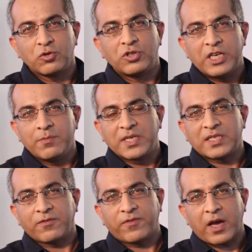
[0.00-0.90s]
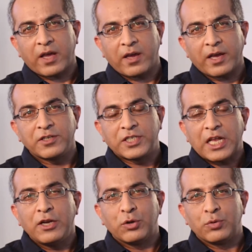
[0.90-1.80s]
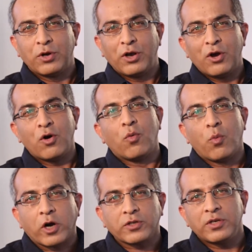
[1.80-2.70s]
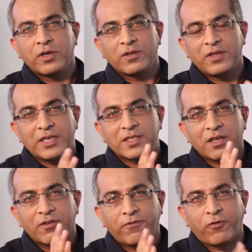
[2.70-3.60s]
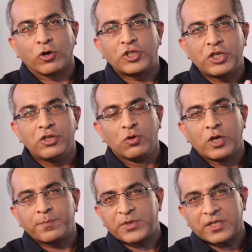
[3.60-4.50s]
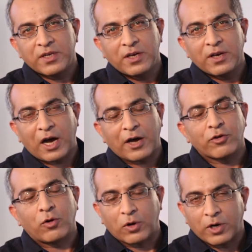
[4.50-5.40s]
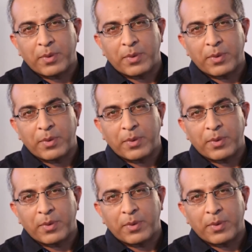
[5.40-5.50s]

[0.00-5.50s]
to demystify and tell you what these 4G ULIPs are all